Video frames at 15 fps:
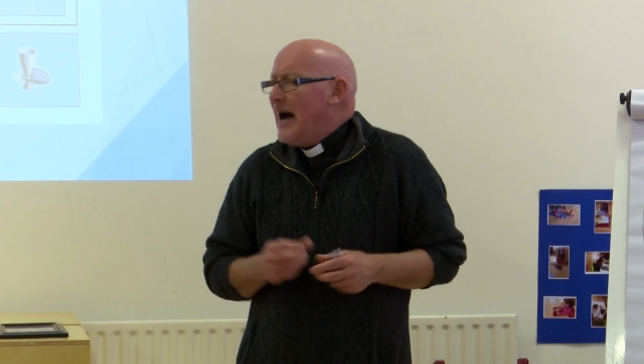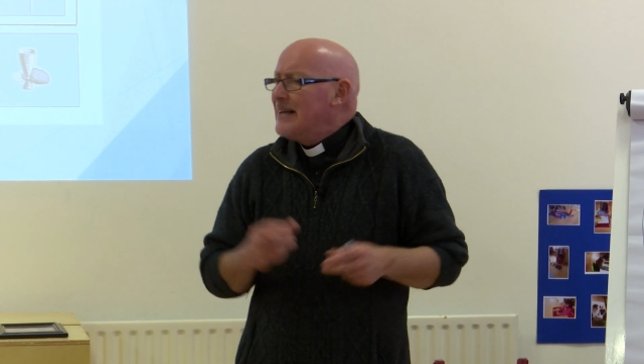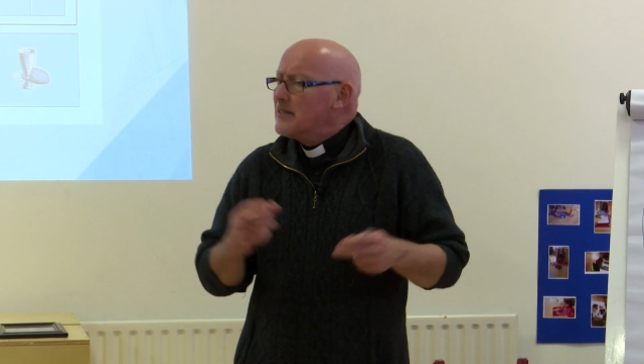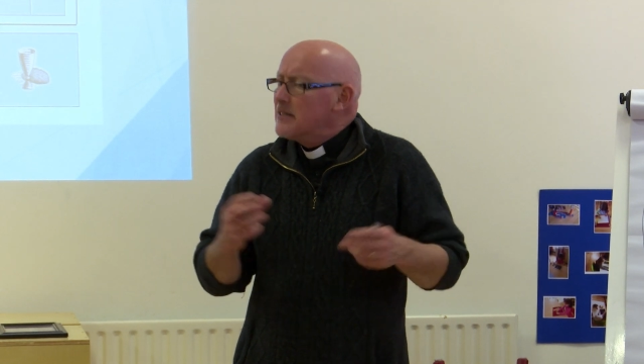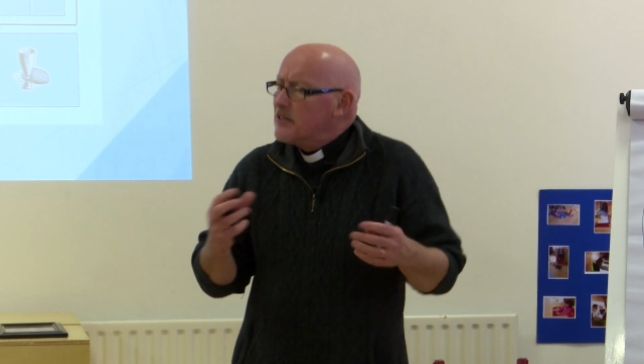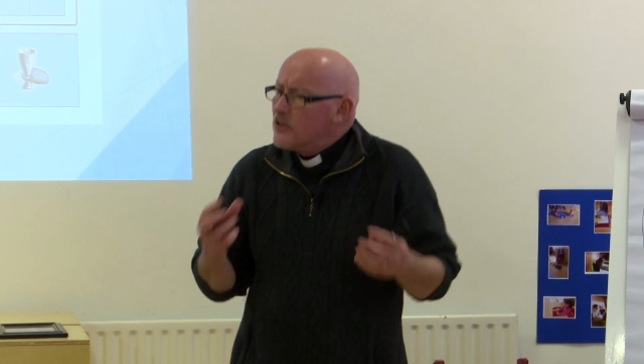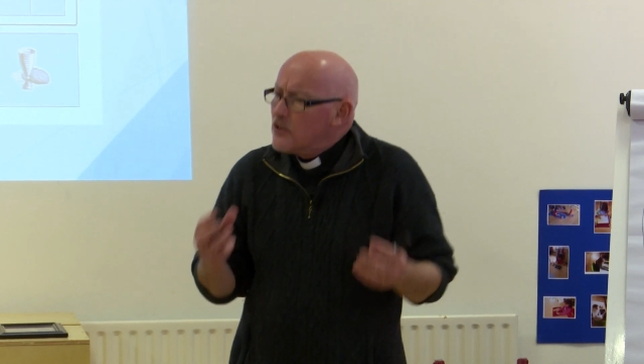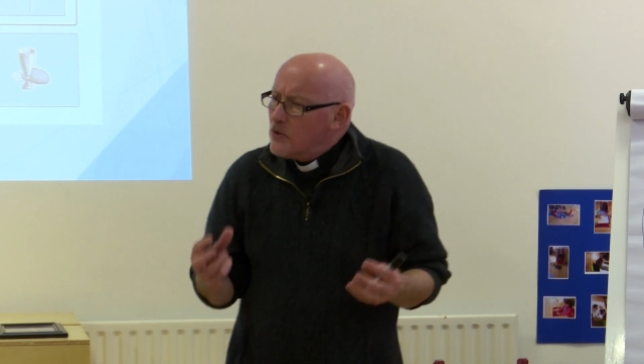a
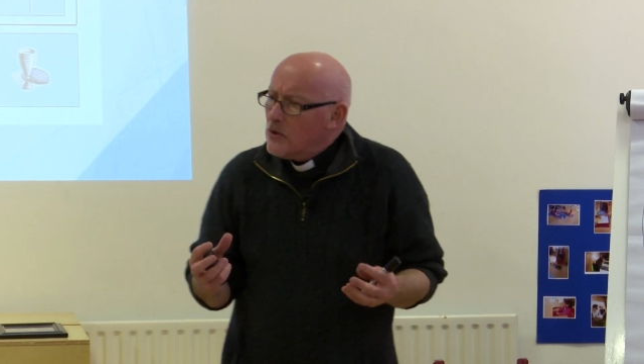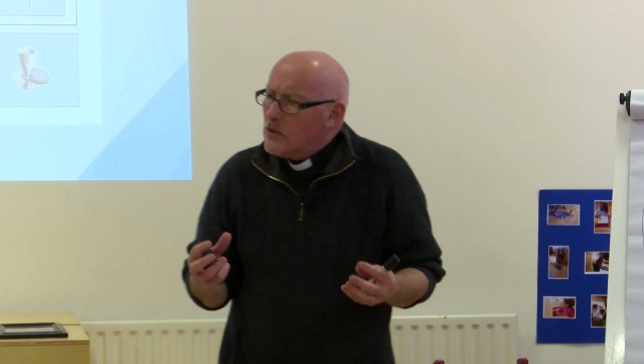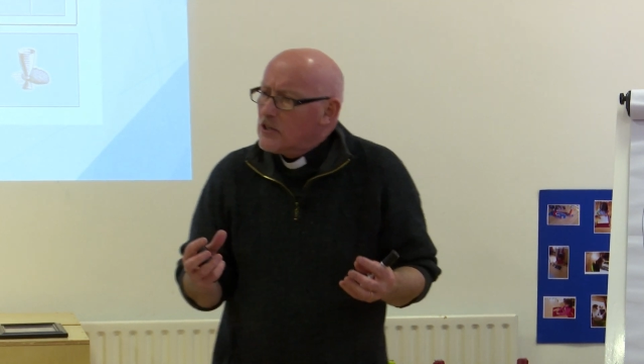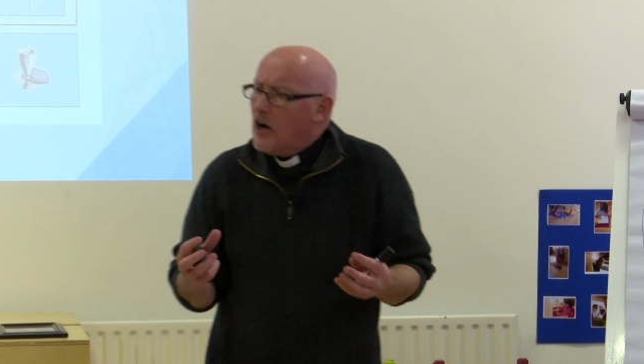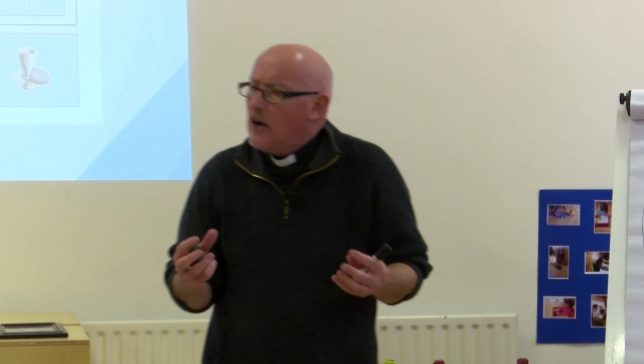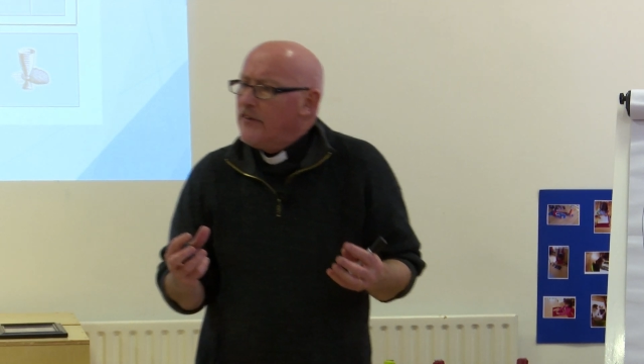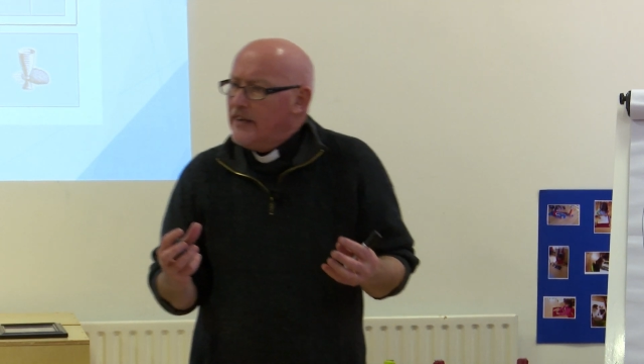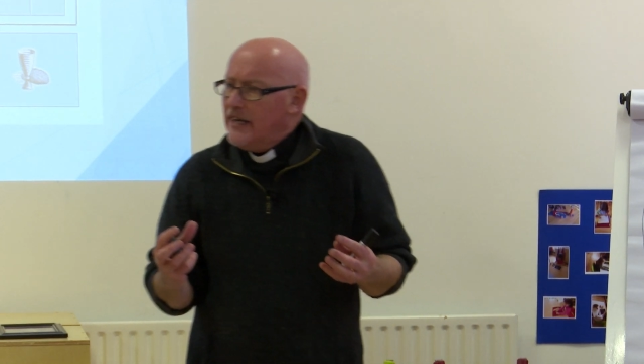sort
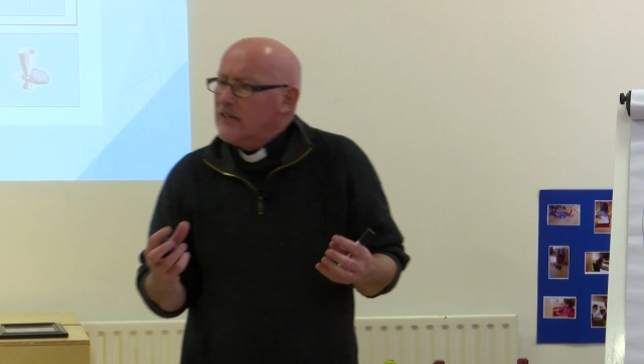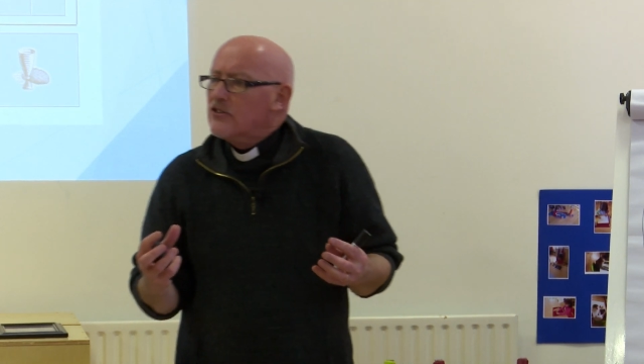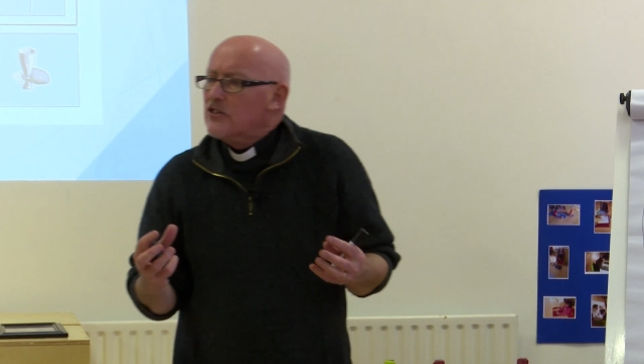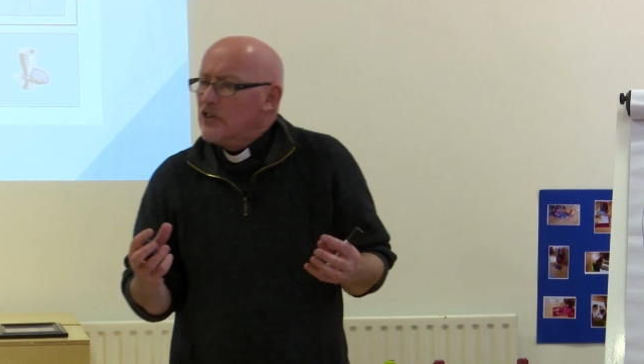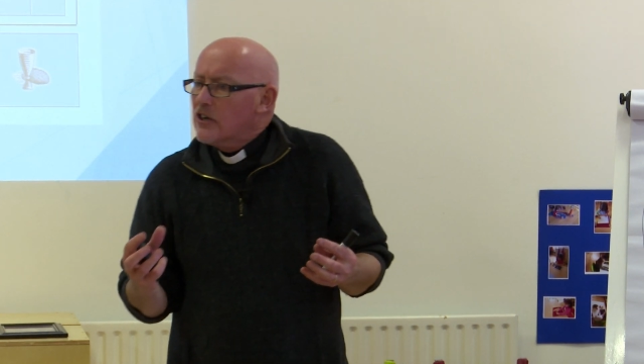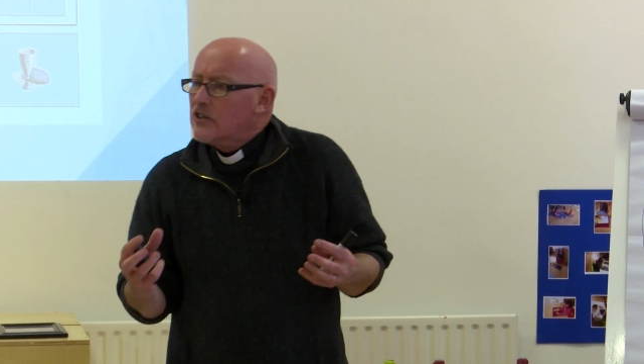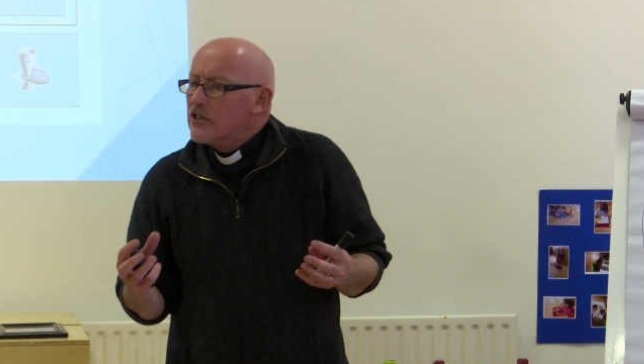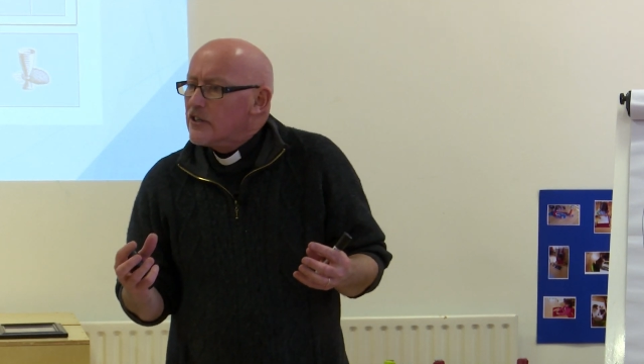of an
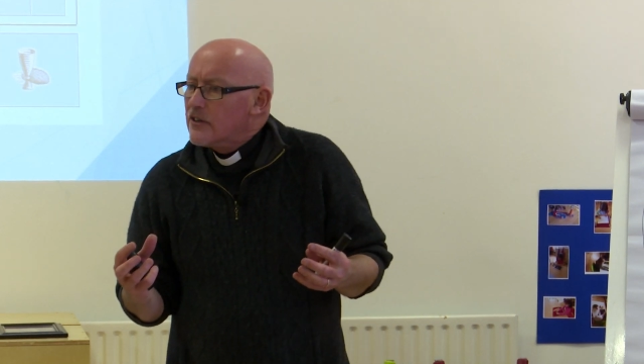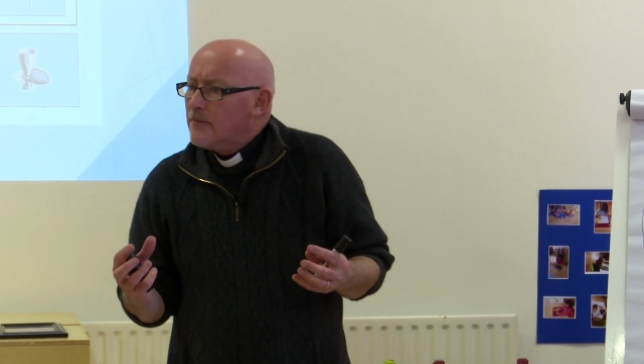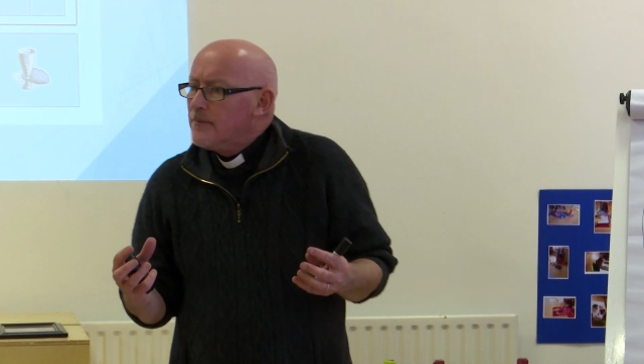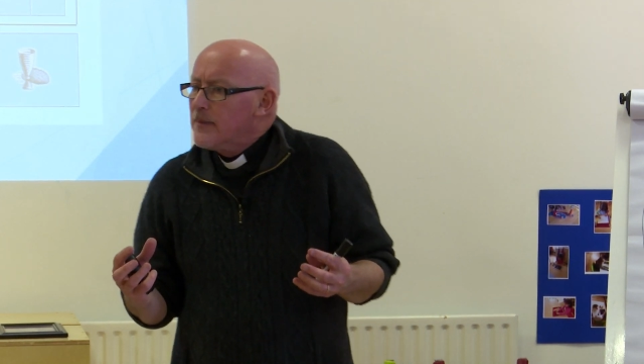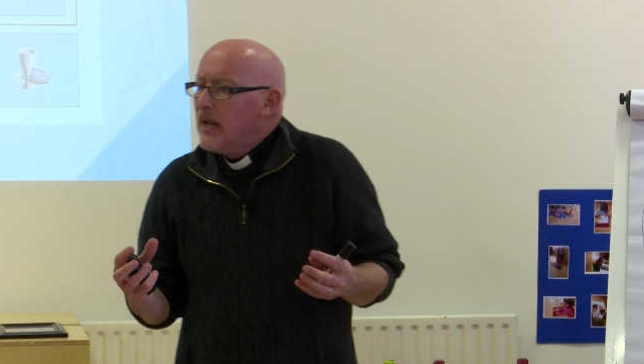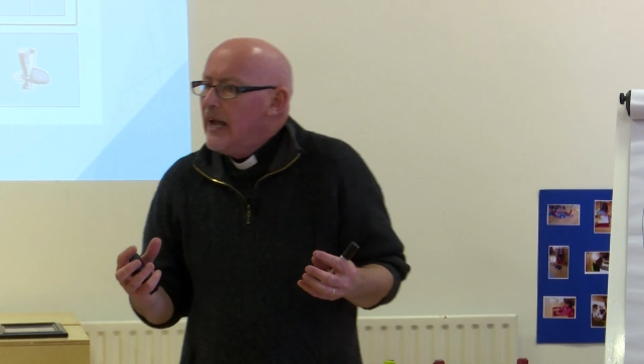introduction,